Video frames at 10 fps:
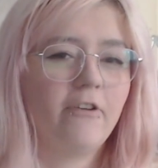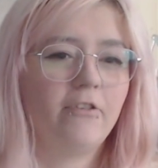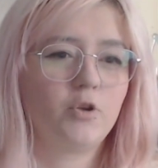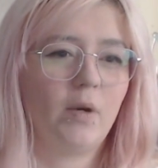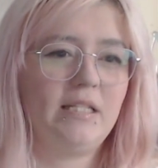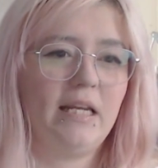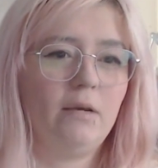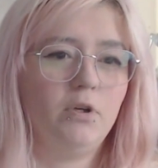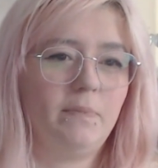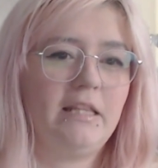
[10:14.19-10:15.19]
FF at
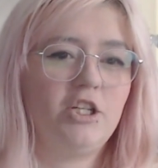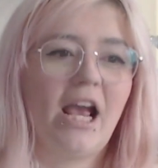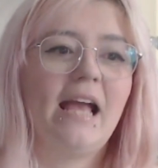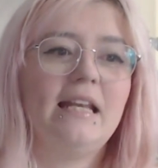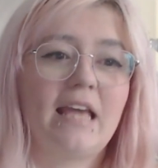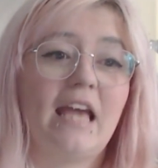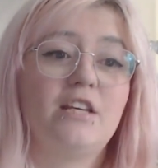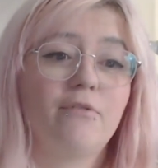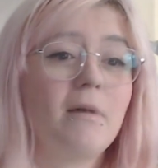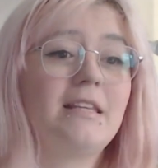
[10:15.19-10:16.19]
20 would be the chat
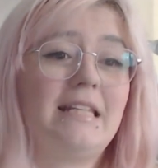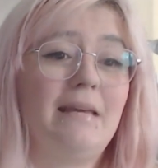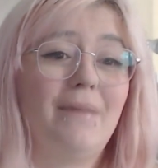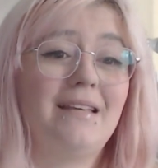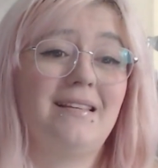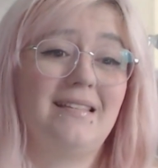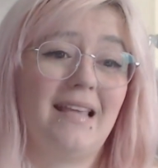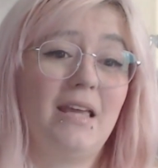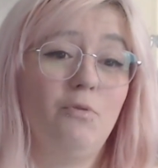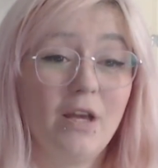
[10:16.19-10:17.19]
indicator from other
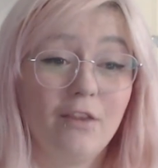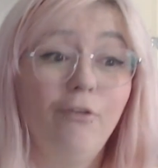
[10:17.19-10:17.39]
teammates to say,